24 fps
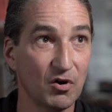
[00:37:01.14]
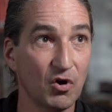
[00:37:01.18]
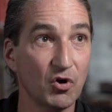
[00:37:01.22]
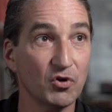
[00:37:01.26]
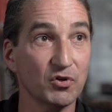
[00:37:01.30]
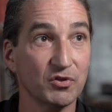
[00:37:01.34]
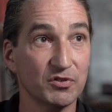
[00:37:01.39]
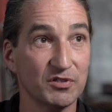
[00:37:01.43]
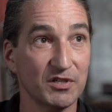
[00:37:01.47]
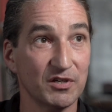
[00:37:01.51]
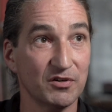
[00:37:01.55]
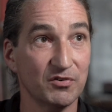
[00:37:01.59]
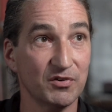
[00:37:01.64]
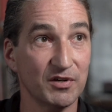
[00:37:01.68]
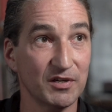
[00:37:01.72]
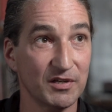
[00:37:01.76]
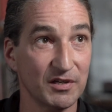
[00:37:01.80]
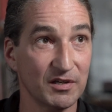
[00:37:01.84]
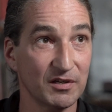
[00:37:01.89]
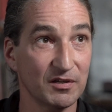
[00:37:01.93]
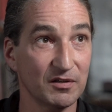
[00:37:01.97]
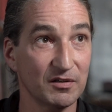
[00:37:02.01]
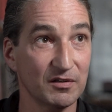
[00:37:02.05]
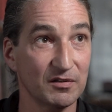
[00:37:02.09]

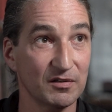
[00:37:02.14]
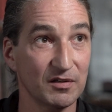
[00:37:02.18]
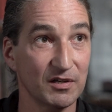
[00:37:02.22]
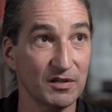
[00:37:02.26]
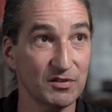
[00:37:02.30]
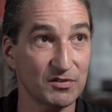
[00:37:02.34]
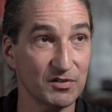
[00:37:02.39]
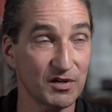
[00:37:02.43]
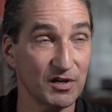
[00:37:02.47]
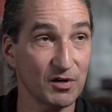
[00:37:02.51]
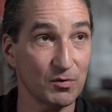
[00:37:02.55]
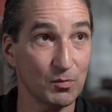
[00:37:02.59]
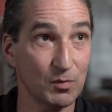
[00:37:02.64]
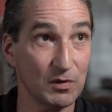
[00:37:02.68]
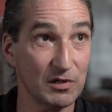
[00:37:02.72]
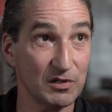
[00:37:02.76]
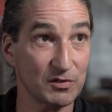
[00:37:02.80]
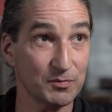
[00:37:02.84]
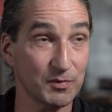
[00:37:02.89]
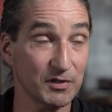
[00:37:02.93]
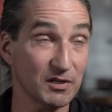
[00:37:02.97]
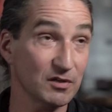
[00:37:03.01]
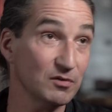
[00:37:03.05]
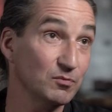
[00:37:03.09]
auto-generating entire
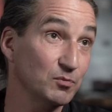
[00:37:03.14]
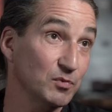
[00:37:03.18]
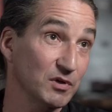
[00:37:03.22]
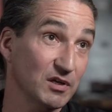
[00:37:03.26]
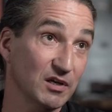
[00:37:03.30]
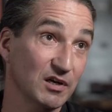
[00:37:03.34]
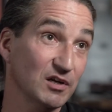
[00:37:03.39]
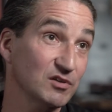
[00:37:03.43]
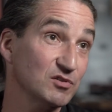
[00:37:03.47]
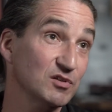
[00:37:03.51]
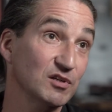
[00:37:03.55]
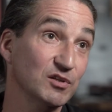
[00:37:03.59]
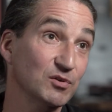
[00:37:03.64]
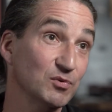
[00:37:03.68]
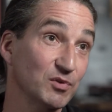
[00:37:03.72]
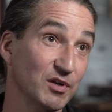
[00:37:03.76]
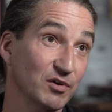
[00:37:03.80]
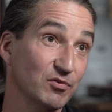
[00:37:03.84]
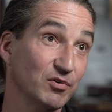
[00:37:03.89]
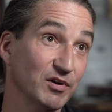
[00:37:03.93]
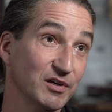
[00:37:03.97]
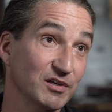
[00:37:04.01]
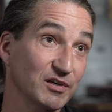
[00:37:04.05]
worlds, we can actually do that